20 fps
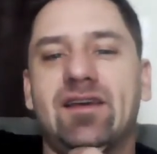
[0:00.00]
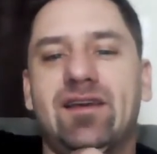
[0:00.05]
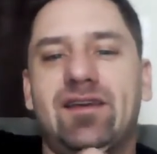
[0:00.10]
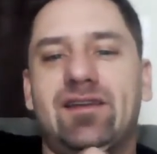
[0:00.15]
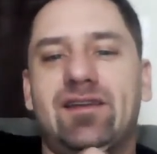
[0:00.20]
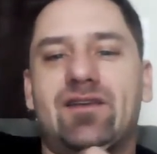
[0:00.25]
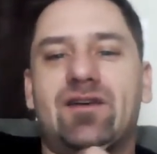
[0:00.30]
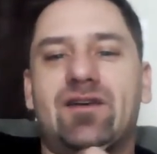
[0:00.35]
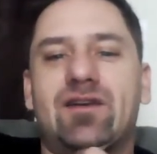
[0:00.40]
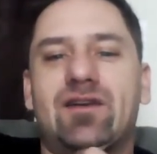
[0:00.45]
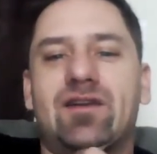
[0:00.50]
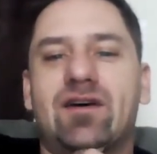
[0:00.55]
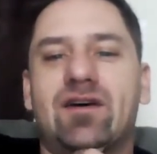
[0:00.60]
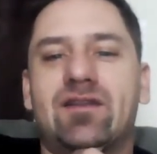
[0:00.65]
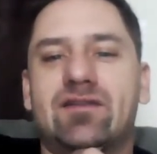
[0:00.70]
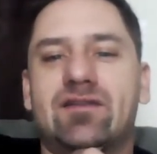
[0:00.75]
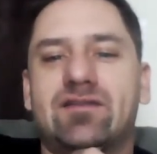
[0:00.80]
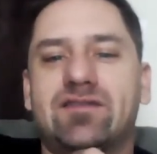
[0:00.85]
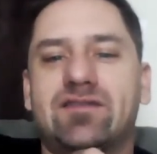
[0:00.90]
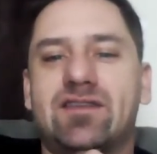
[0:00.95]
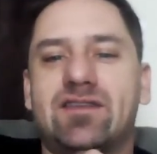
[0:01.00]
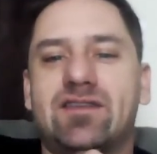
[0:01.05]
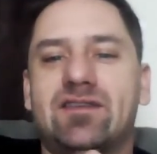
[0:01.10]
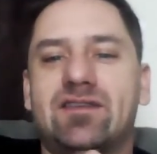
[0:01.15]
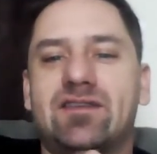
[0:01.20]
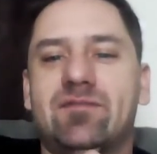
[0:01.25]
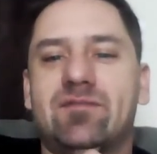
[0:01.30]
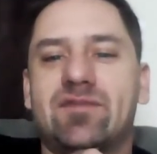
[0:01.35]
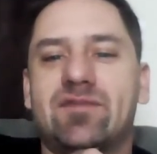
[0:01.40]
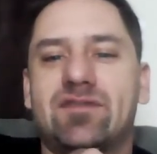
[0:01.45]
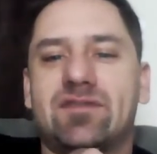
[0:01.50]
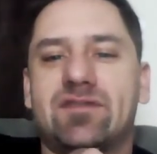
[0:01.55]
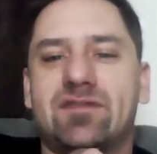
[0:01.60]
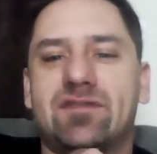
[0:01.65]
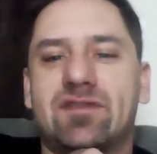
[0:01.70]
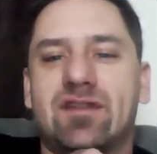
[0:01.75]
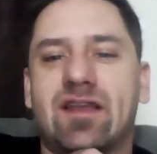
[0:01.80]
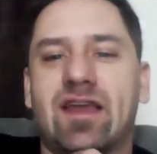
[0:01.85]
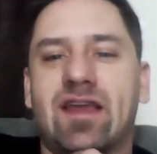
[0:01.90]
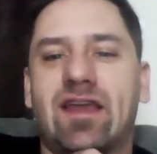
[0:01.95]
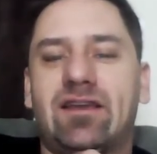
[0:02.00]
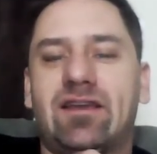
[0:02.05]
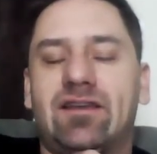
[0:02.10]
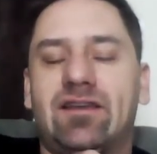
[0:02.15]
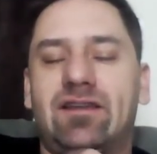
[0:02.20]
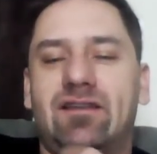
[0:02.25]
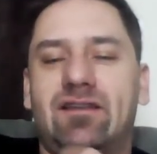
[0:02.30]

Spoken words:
on other systems, like